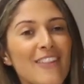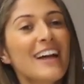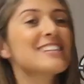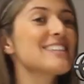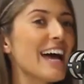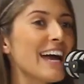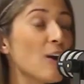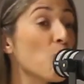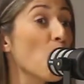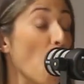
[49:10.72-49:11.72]
next
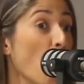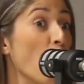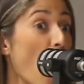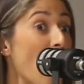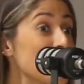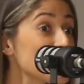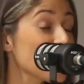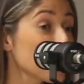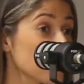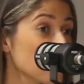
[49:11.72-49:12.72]
day, I get
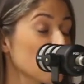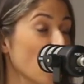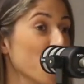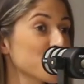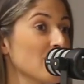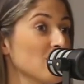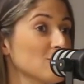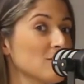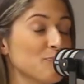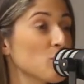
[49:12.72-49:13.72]
to the
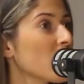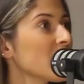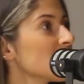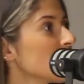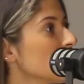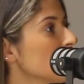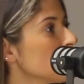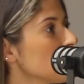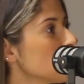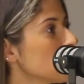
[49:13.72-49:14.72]
hostel, or get to
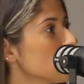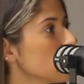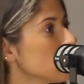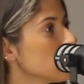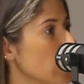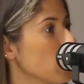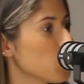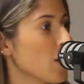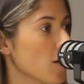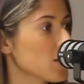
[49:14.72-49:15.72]

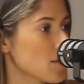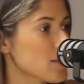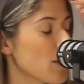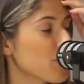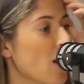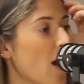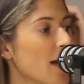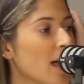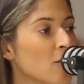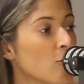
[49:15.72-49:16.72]
where, because I missed my
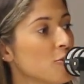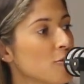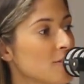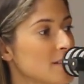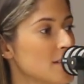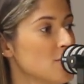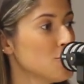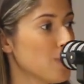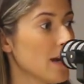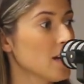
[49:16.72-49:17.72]
flight. And
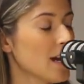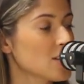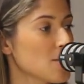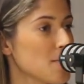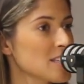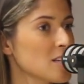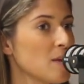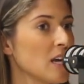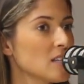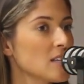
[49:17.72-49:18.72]
Dwayne had actually messaged
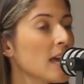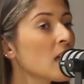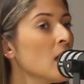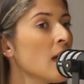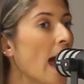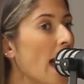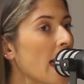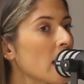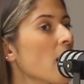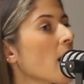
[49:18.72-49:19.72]
me, and he's
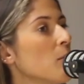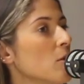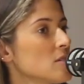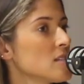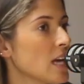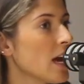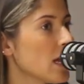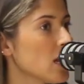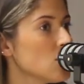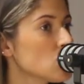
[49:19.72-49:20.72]
hey, I'm on
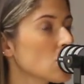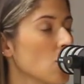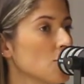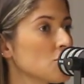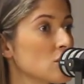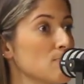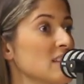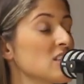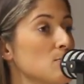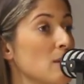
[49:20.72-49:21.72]
set, so just
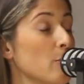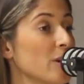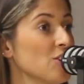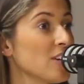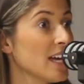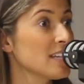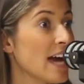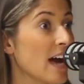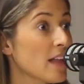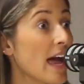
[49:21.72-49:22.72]
message me when you get
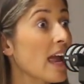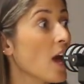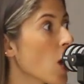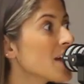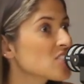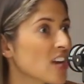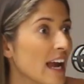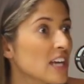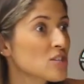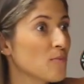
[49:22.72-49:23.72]
to LA. And I'd
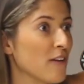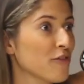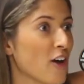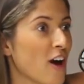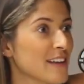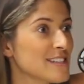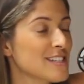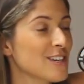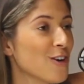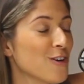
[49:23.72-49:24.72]
changed my
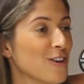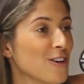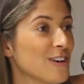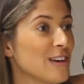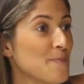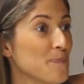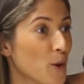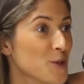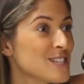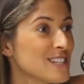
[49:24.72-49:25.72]
flights to go to
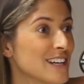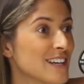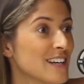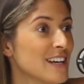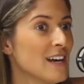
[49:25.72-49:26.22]
Boston.